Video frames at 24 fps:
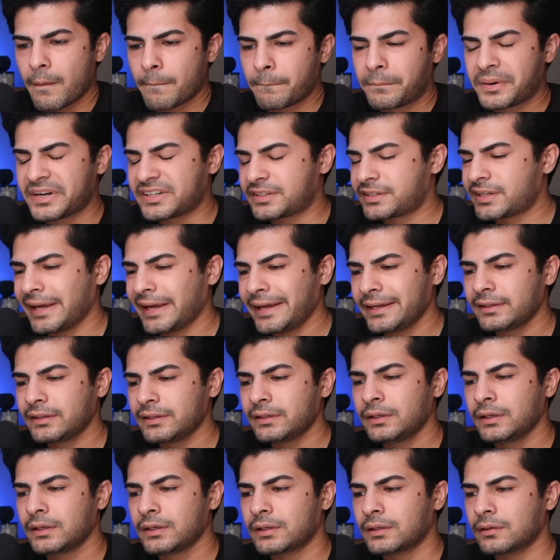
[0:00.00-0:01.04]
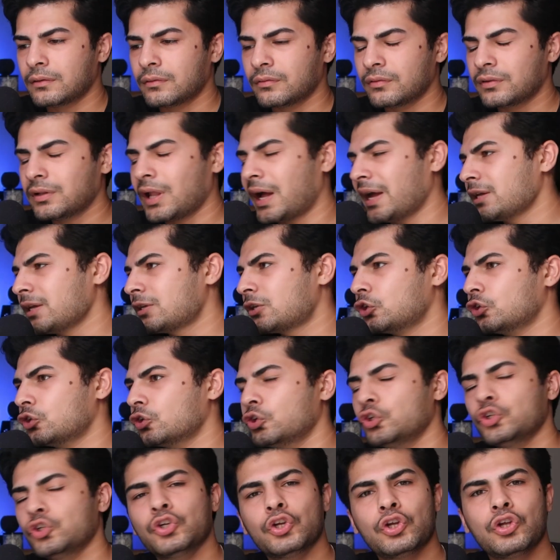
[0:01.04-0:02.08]
pretend like
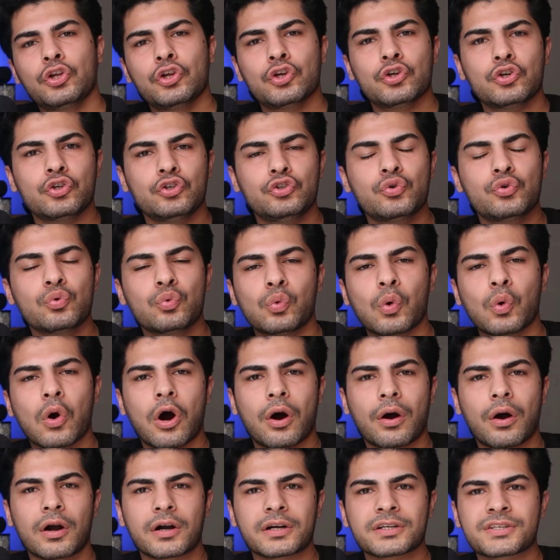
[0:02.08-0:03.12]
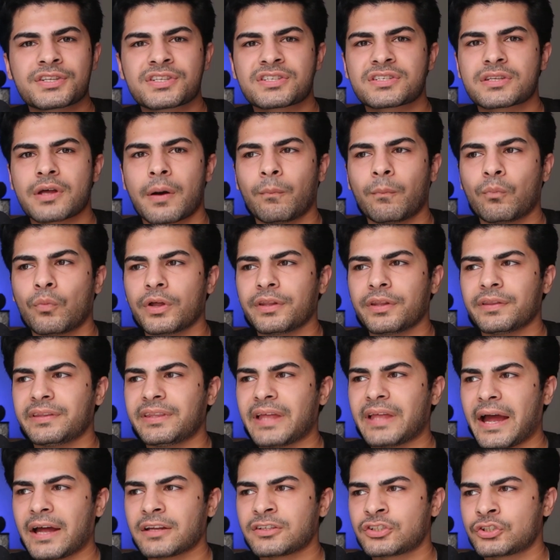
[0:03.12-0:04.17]
you are someone
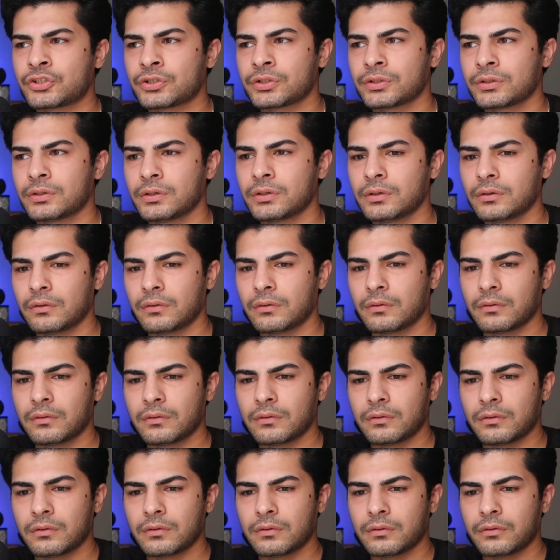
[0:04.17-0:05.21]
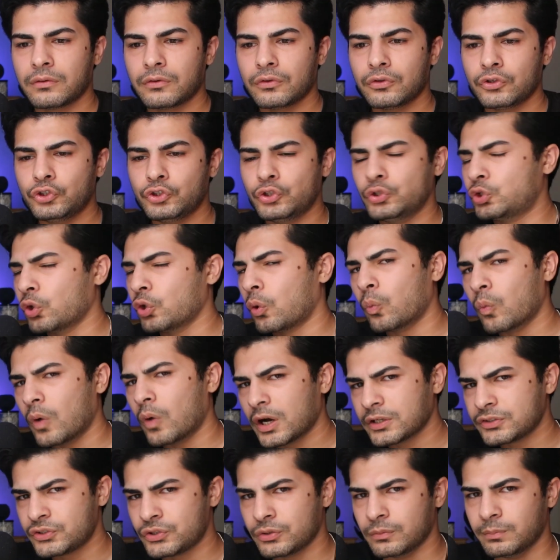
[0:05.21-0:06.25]
that you don't
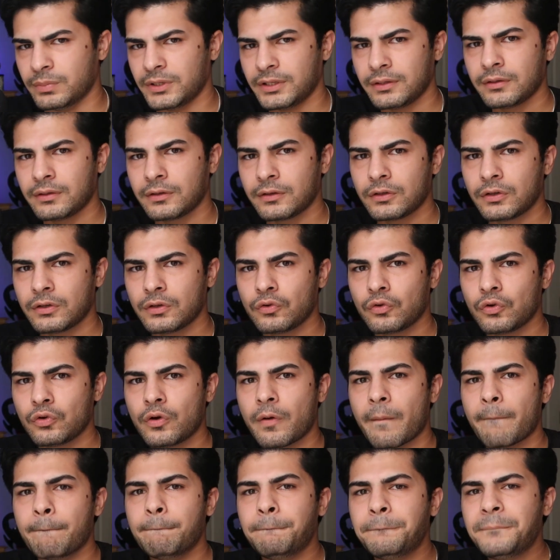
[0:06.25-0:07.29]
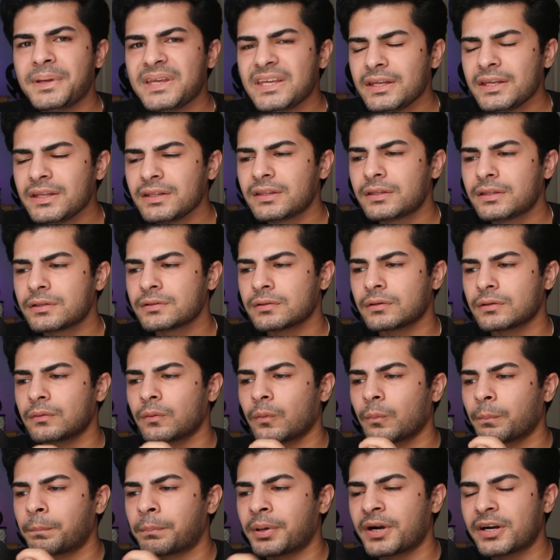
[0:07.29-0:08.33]
want to be. Be the
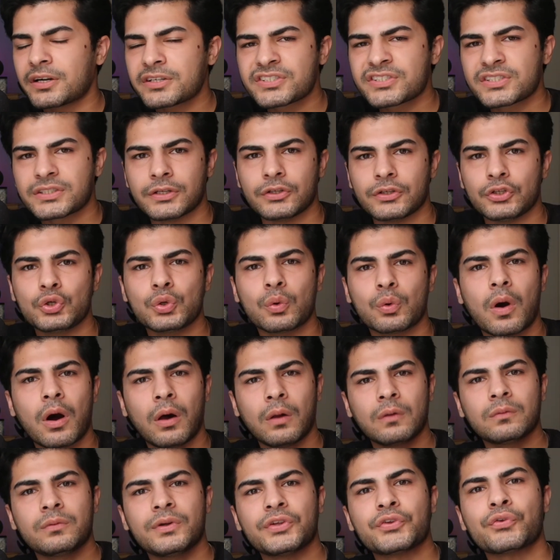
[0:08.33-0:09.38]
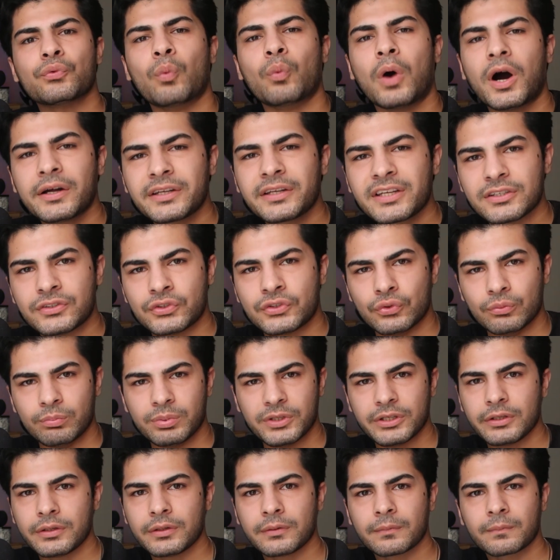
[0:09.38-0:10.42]
person you always wanted to
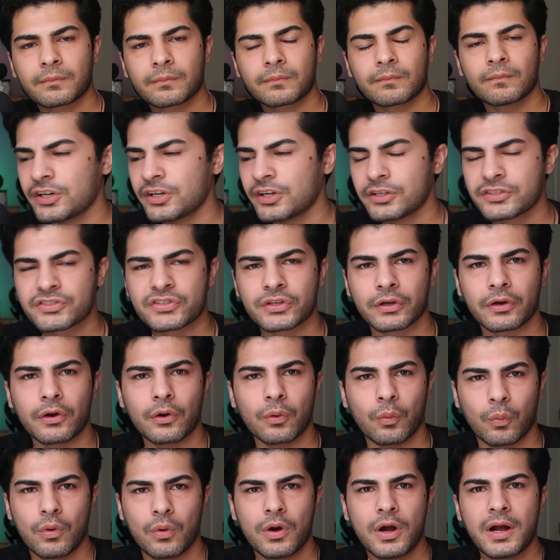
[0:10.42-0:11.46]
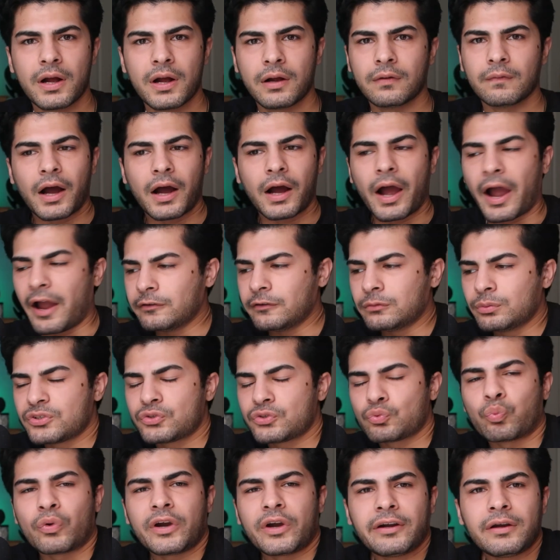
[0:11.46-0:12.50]
be. Years ago, I
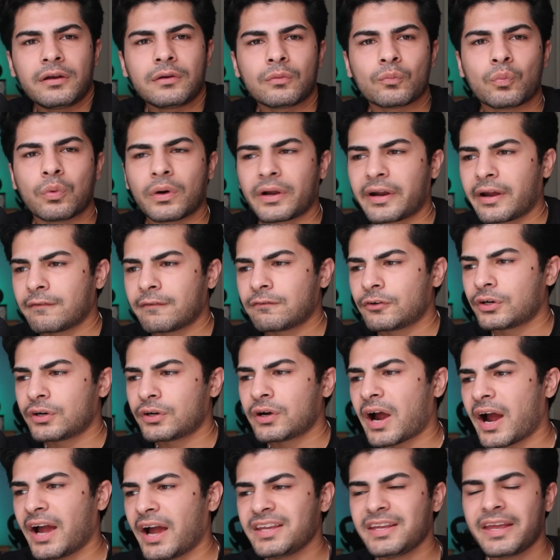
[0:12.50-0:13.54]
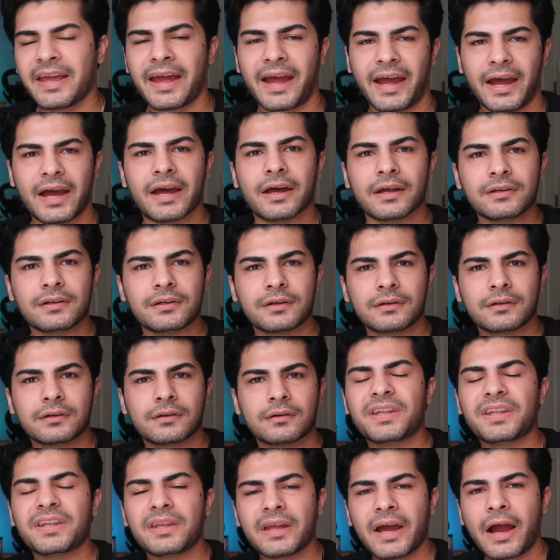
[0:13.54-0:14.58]
was wearing whatever I had,
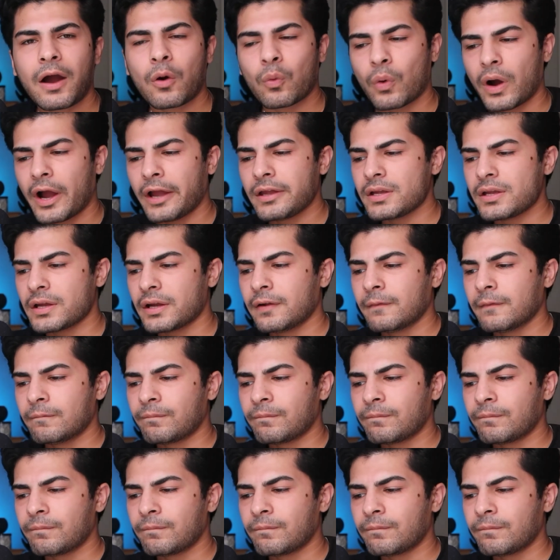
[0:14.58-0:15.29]
but now I